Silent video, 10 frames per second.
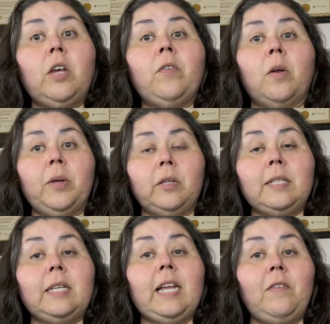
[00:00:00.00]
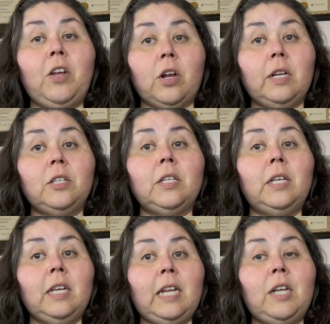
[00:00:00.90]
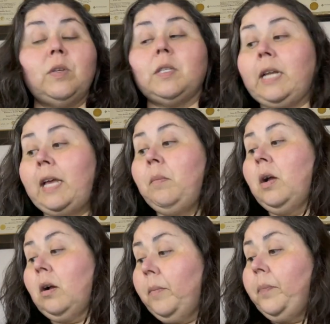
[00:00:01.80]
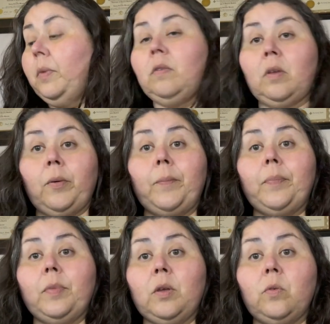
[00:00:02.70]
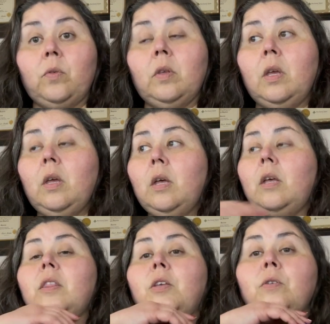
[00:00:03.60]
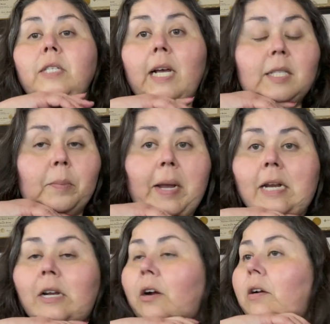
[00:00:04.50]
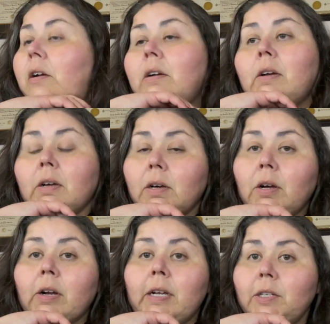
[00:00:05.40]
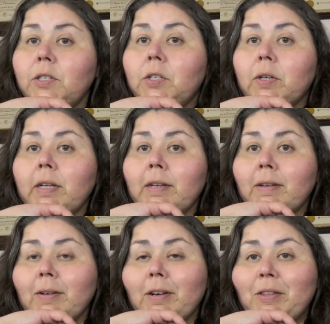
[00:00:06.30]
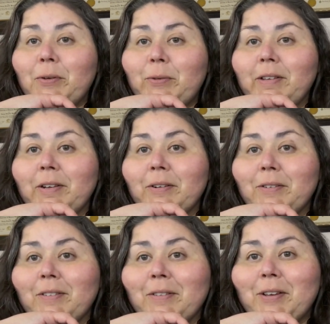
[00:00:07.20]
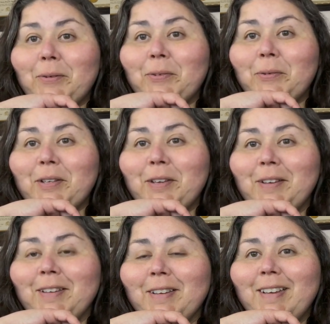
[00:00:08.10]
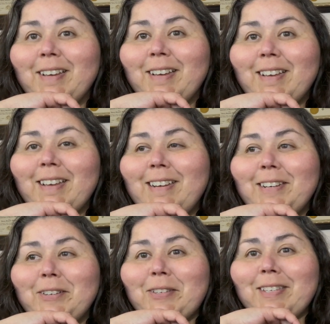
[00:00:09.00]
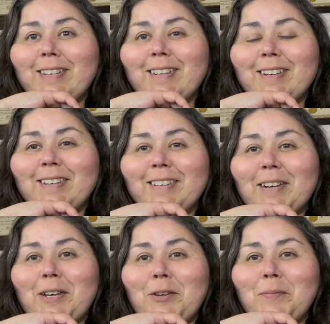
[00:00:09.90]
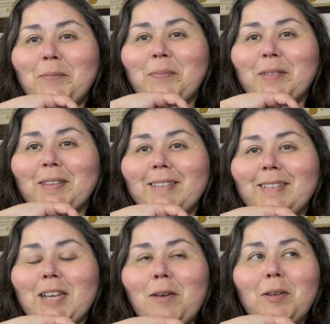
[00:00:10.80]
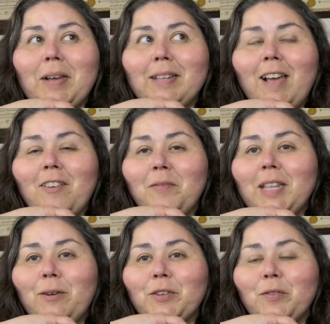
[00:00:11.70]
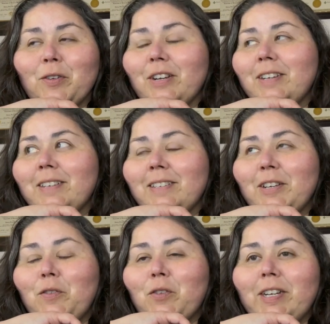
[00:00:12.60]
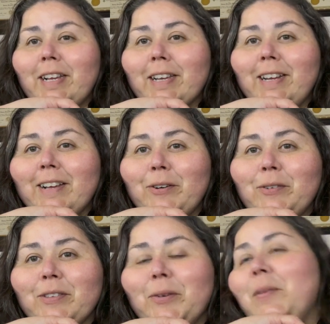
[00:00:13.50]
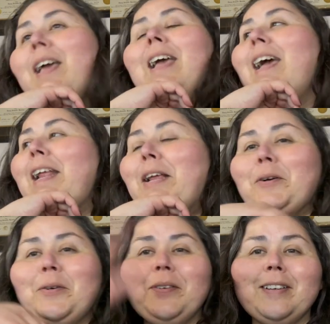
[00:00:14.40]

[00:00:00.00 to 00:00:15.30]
of our buildings didn't have air conditioning, and it was a nightmare. So those decimated our industry on those years. So that was really an interesting time in my life, but that was over a decade ago. So anywho,